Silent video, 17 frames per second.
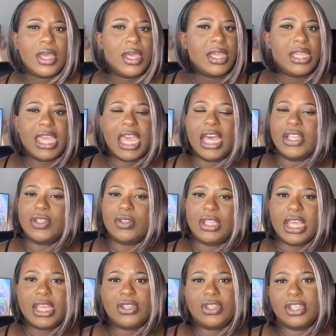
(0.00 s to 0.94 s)
yeah, so
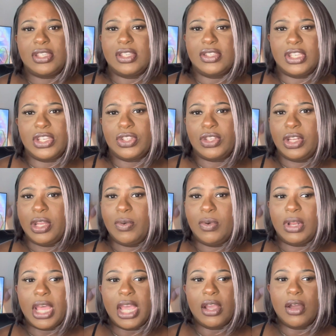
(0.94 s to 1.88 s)
they just essentially
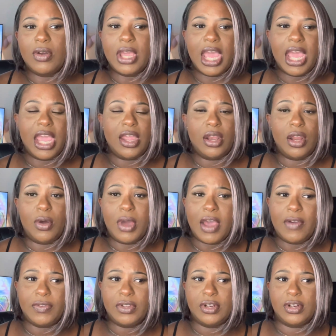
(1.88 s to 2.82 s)
were like, okay, you know,
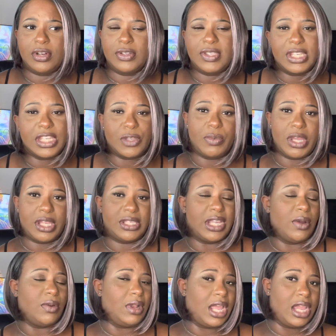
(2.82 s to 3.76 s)
after 6 months,
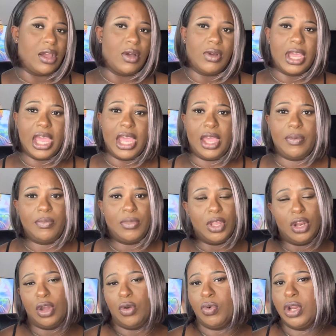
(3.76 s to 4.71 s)
they were like, okay,
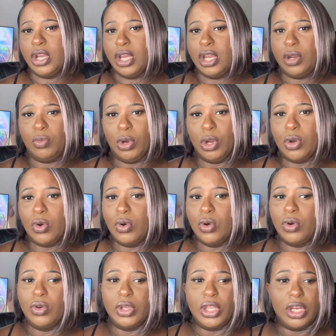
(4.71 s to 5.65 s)
you know, we're done, we're
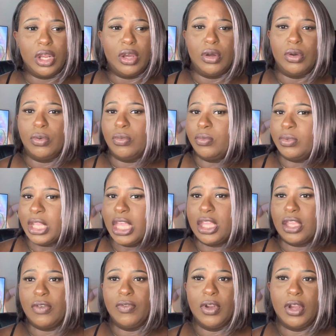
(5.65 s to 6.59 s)
cool, you know,
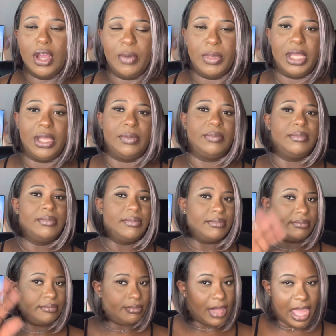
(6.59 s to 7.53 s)
thank you for coming,
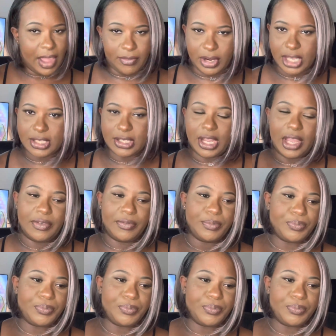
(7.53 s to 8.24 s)
have a nice life.